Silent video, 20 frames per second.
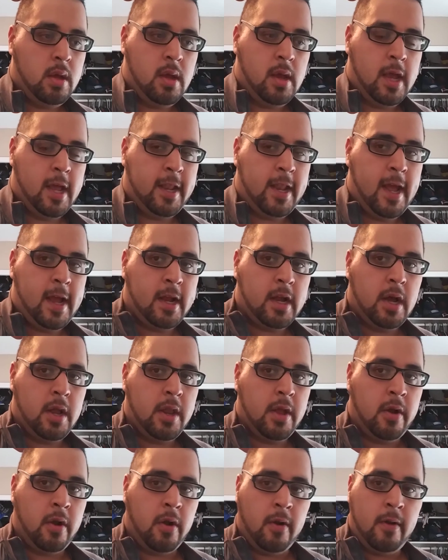And that kind
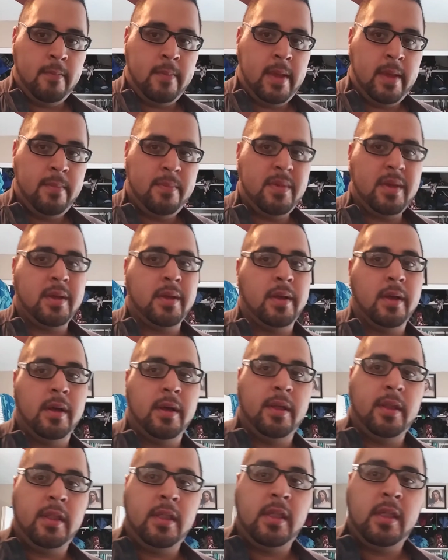of hurt me
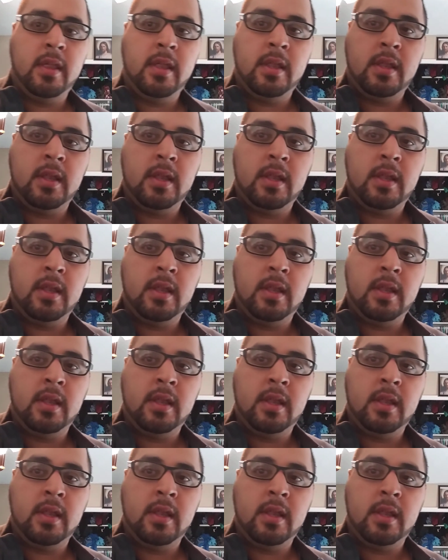because